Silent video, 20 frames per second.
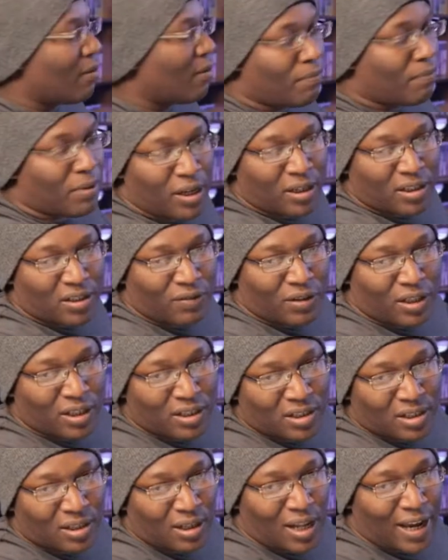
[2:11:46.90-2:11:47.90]
bucks for
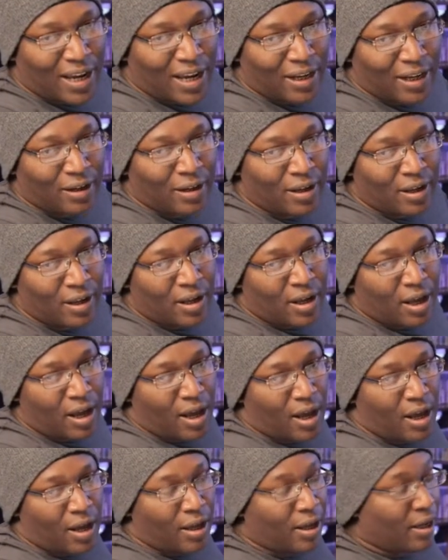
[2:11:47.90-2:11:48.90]
this light.
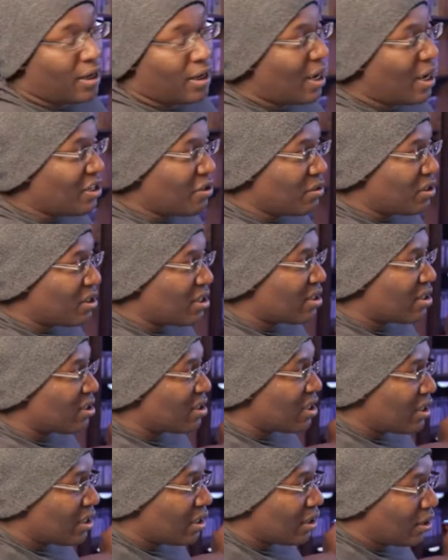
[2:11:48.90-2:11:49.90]
Uh, and I use this
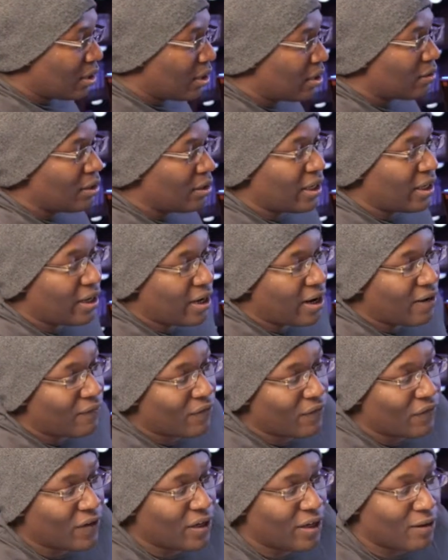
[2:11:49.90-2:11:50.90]
in literally in
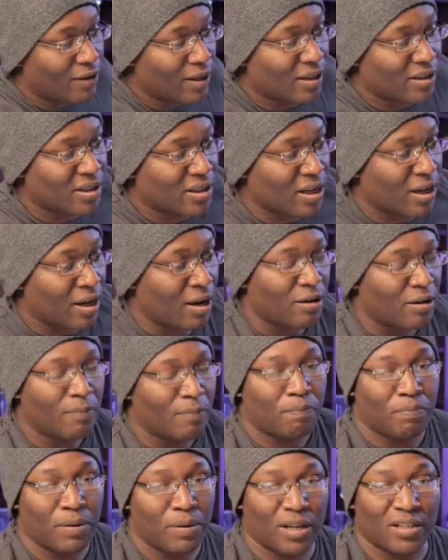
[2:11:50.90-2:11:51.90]
every video. Like I said,
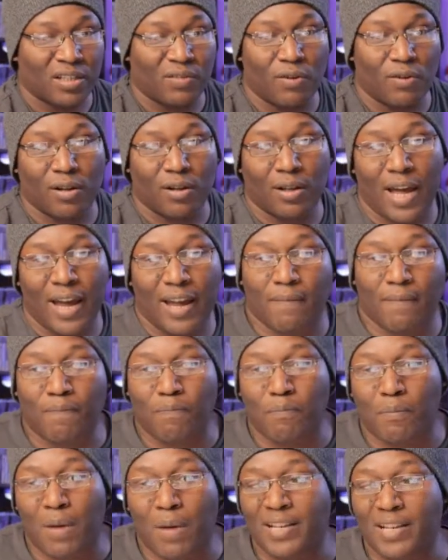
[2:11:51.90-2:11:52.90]
hundred bucks for a light
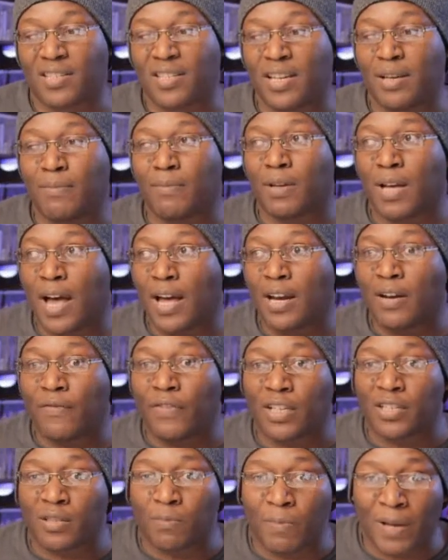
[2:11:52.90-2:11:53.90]
might seem kind of
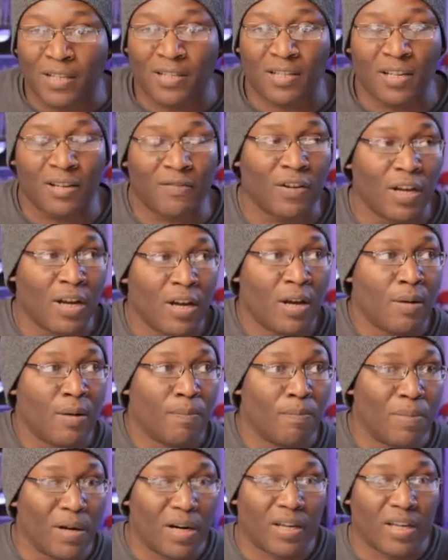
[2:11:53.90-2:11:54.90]
expensive,
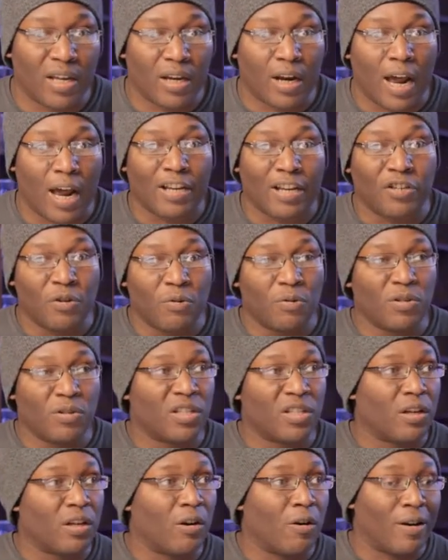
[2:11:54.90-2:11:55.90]
but again, I use
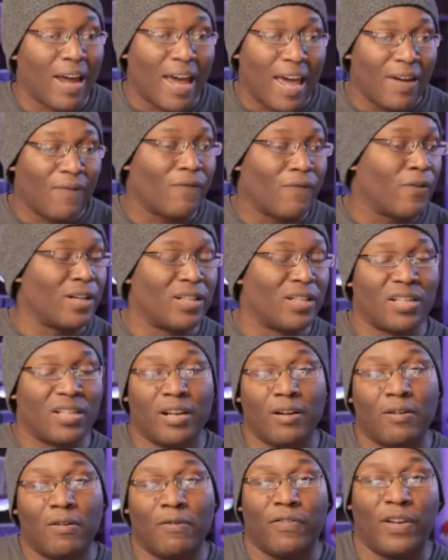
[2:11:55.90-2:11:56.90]
it on every
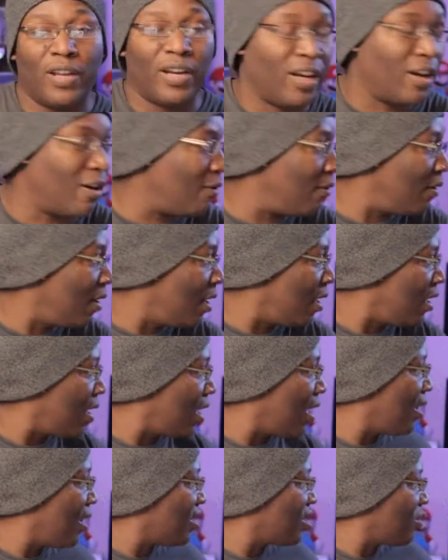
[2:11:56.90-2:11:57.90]
single video.
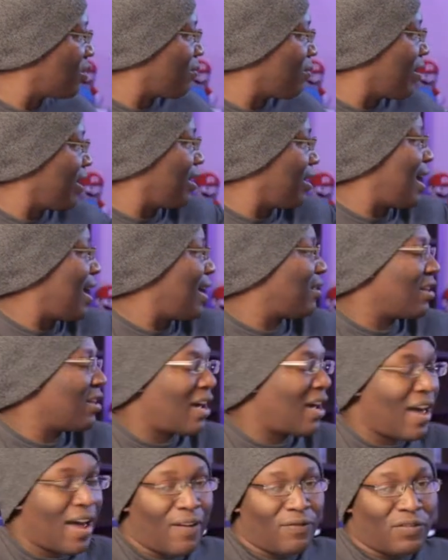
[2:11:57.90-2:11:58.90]
Uh, this ring light that I
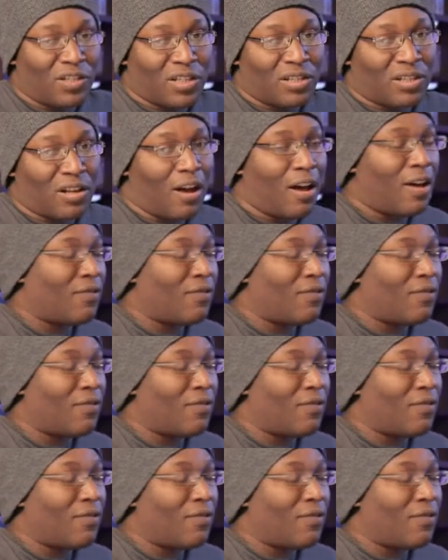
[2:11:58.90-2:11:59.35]
have just off